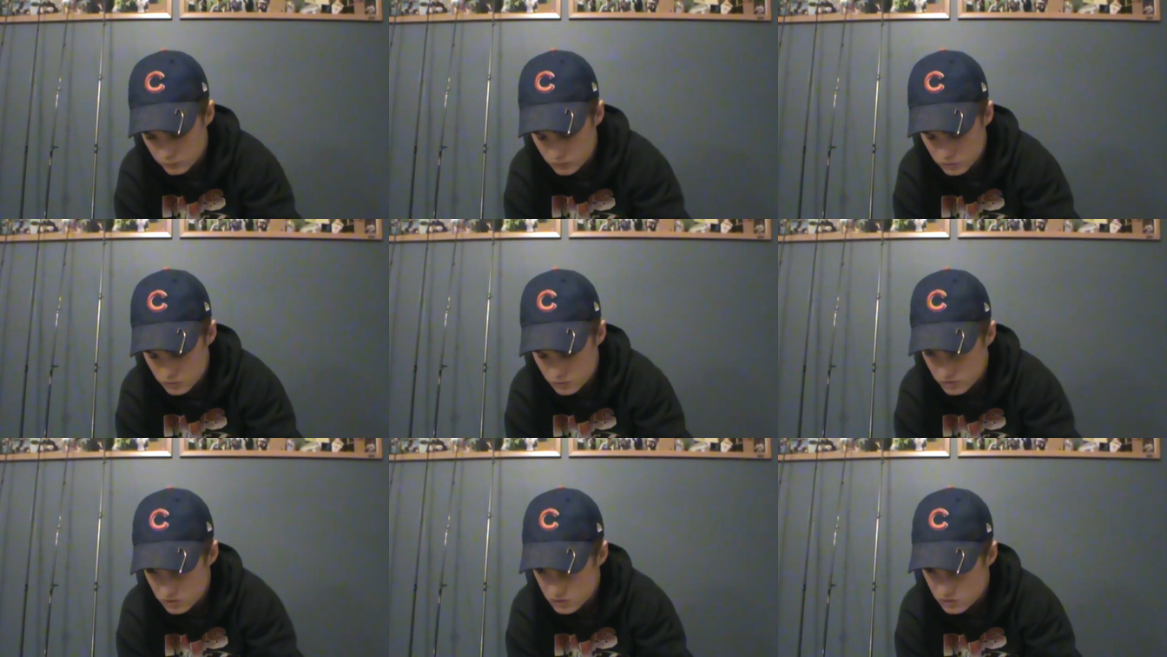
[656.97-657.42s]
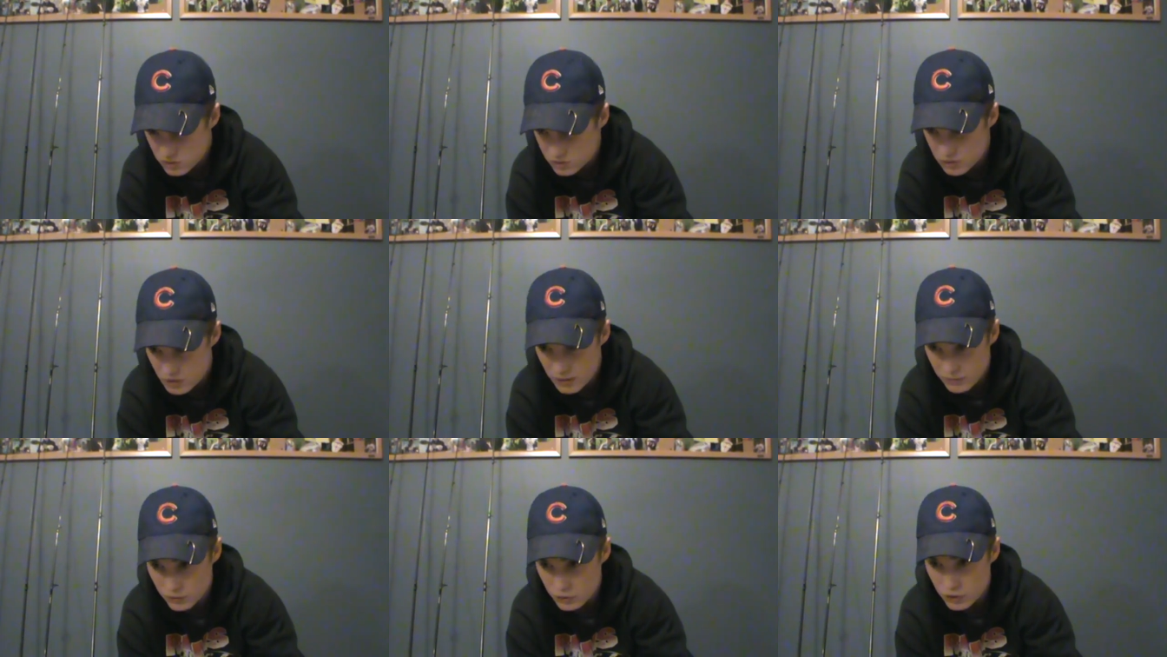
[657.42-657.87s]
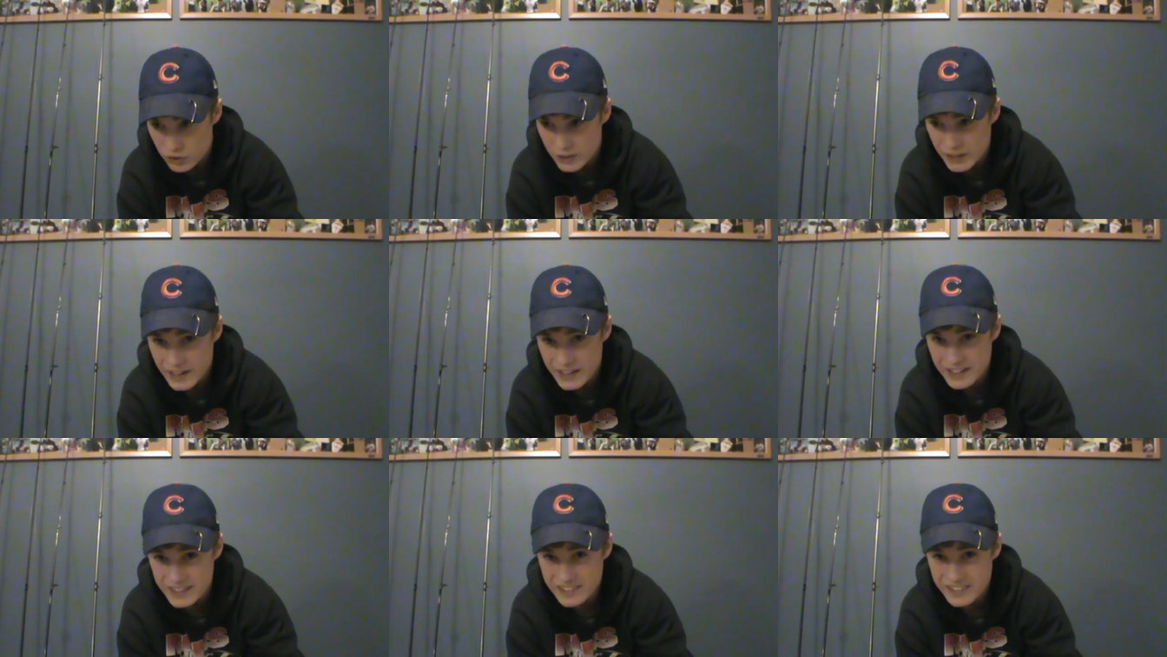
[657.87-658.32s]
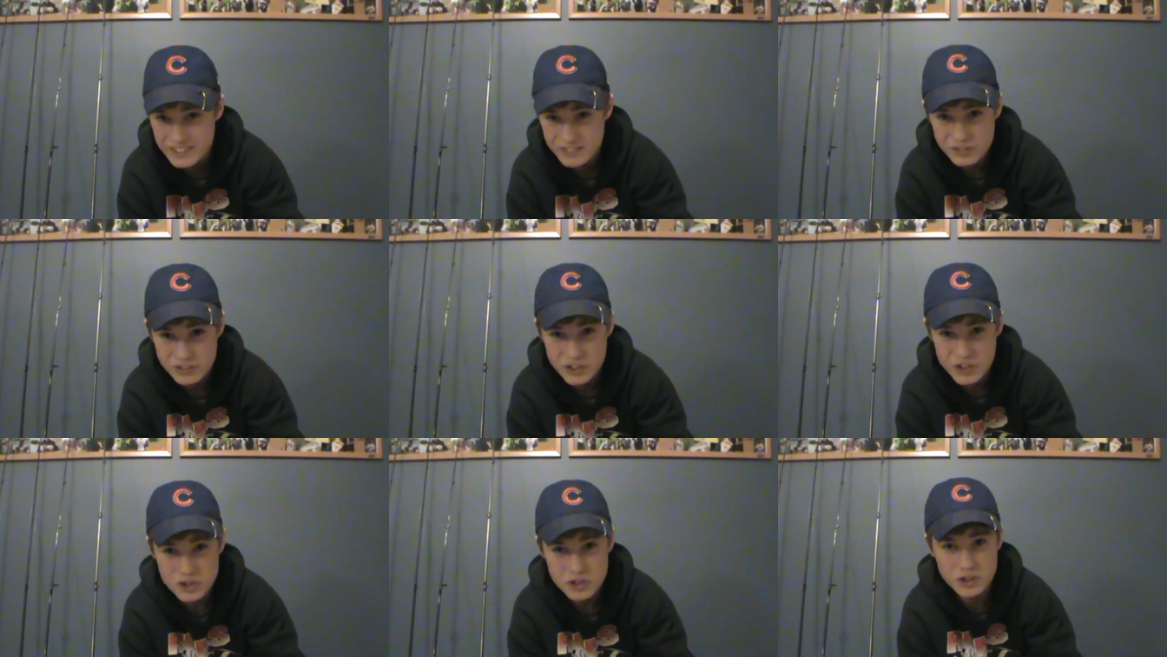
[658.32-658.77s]
7 or 8
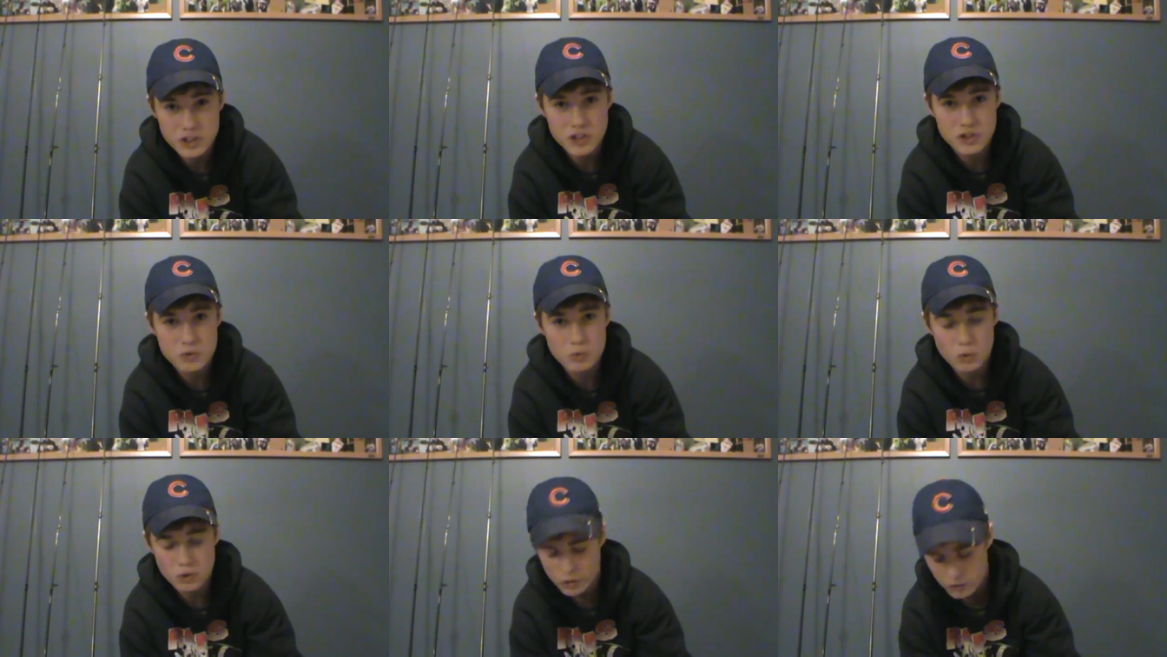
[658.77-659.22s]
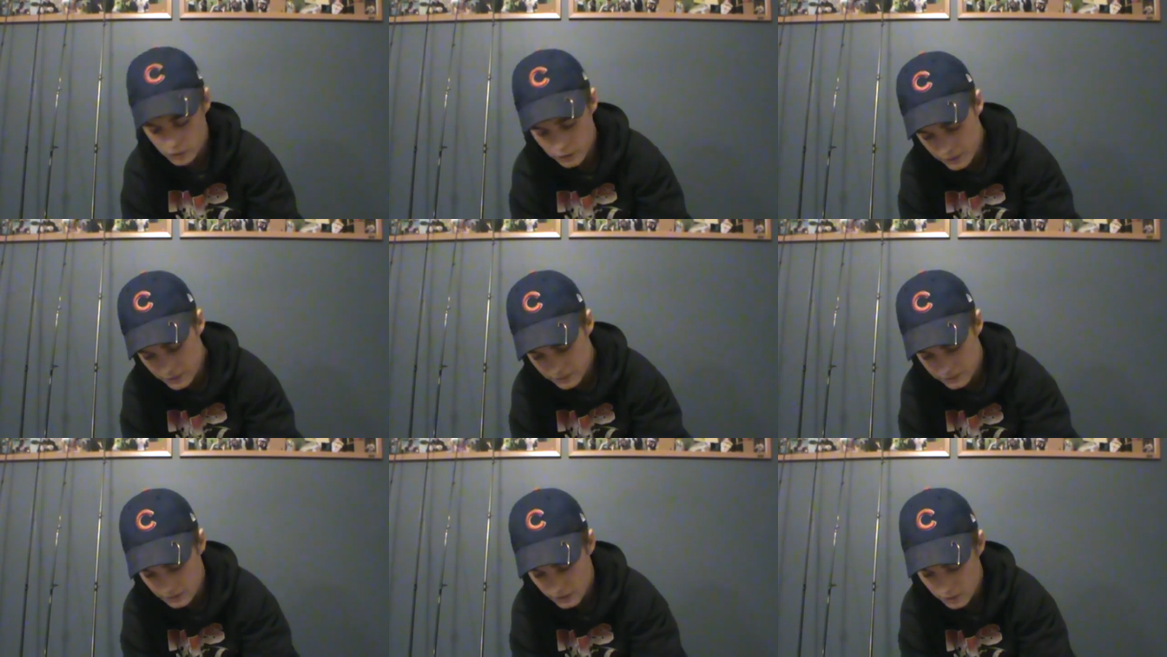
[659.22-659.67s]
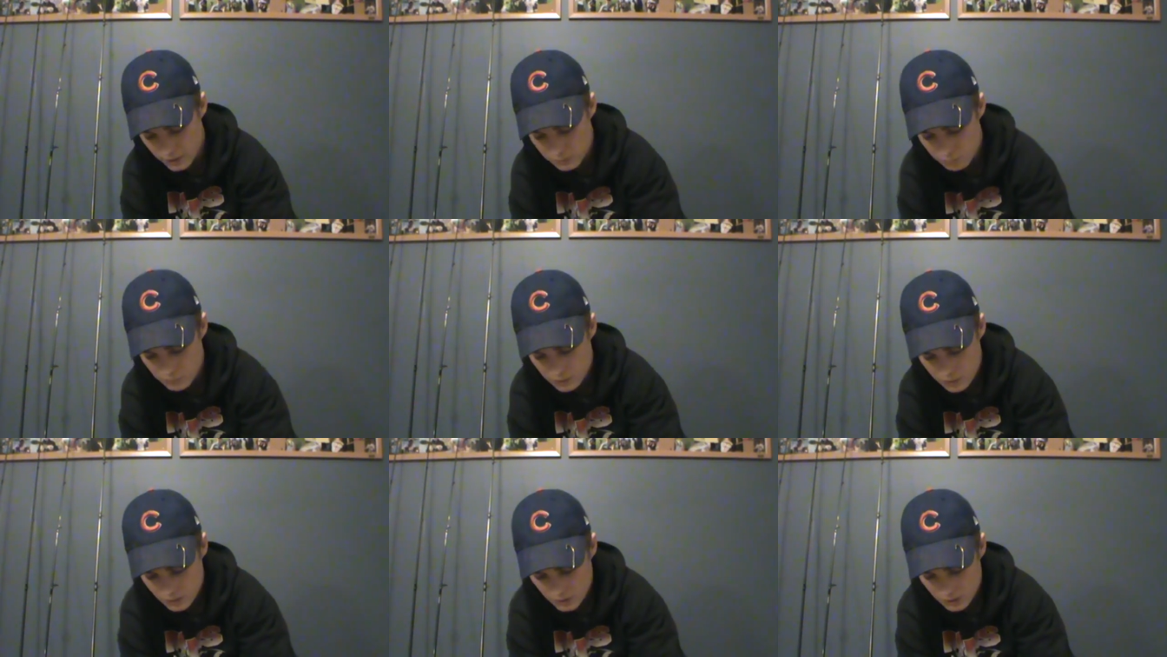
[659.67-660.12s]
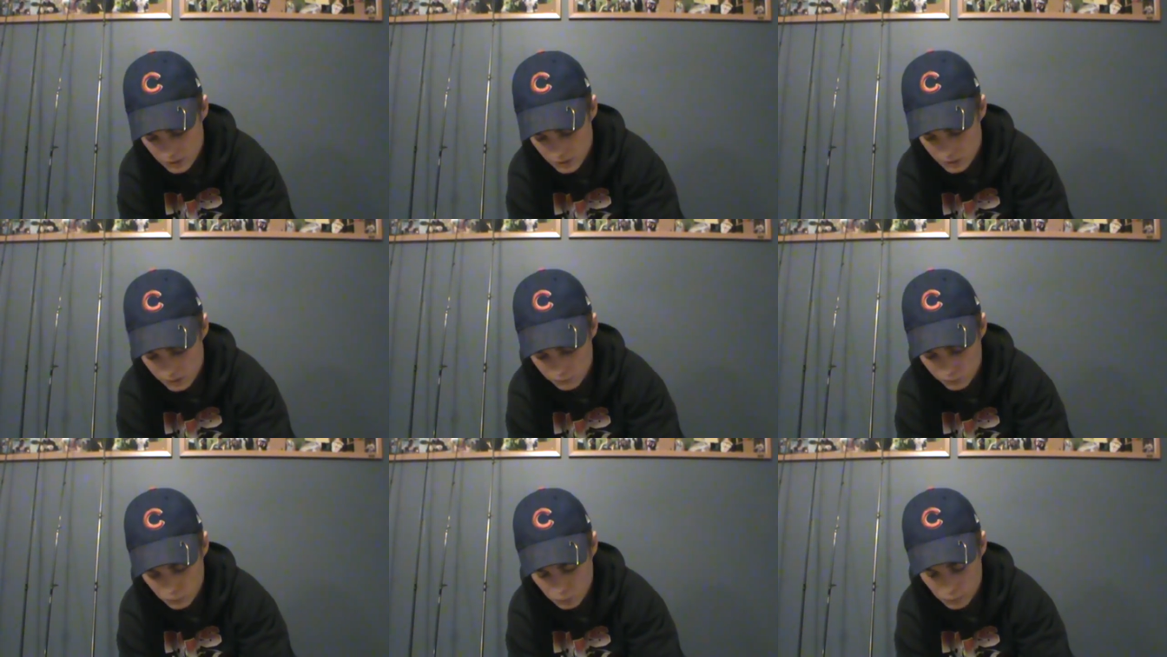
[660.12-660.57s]
fish on each one at a time.
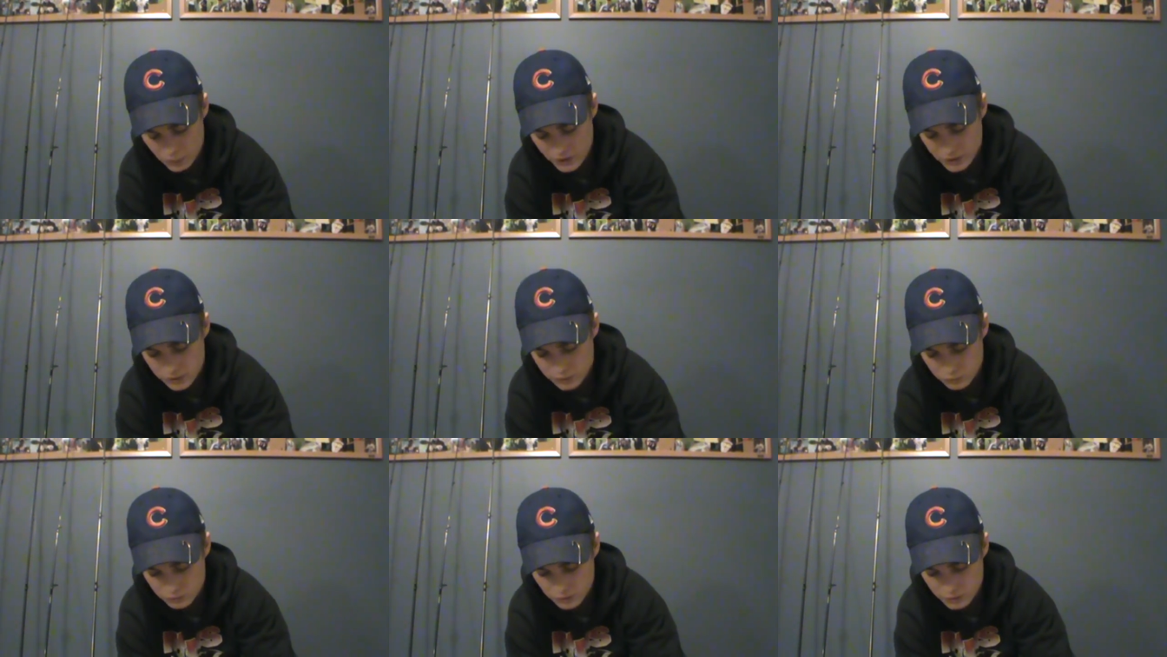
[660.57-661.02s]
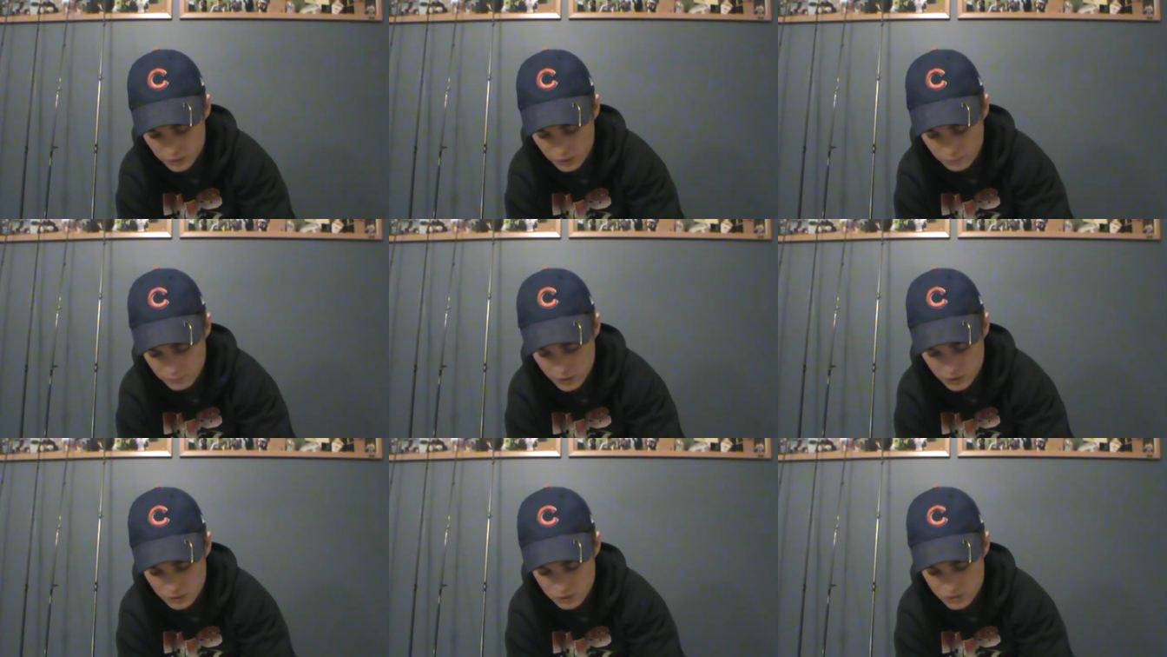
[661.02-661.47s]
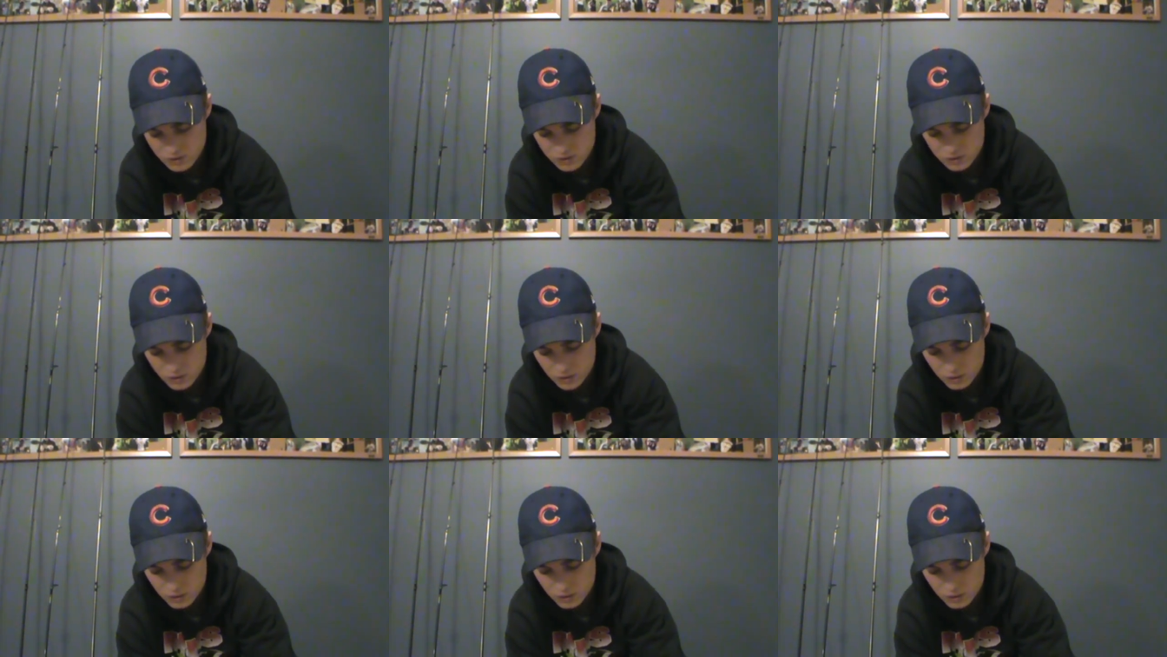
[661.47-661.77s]
And for a wacky rig, I'm not using